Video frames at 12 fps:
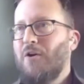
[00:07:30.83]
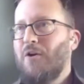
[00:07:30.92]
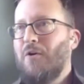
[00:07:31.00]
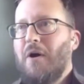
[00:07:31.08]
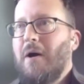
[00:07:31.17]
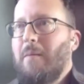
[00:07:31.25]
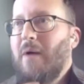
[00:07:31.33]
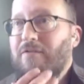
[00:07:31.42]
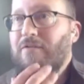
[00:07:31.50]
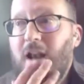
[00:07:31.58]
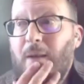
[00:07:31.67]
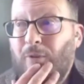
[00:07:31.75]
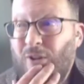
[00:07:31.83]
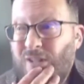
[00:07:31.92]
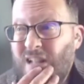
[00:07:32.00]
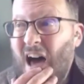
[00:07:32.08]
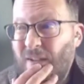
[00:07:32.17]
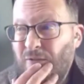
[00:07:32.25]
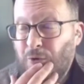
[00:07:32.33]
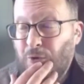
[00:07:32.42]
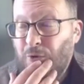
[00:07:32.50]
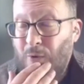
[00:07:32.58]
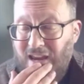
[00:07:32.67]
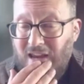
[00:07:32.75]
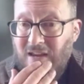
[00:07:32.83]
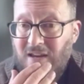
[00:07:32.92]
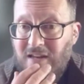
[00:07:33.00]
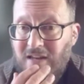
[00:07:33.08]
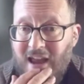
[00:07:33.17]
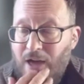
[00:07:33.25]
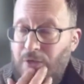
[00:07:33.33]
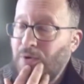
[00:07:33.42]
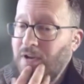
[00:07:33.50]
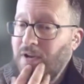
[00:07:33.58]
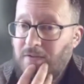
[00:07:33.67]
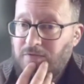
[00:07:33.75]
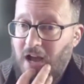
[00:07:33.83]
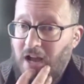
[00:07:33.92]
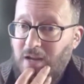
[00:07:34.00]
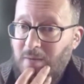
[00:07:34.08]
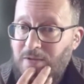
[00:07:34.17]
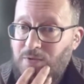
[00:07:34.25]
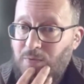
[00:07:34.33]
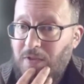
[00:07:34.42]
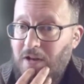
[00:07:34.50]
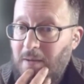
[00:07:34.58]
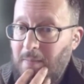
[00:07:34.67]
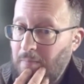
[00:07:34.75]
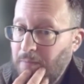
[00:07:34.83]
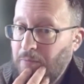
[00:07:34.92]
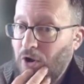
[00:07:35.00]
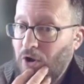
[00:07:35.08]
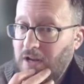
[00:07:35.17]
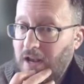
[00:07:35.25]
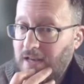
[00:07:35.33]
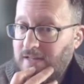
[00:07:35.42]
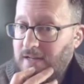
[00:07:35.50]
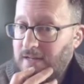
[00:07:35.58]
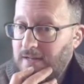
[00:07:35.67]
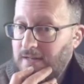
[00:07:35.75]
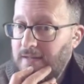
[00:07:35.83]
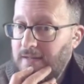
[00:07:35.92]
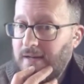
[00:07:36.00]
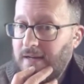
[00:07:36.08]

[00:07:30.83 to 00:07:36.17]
So I've set it up for a lot of tracking and gathering of documents related to public broadcasting.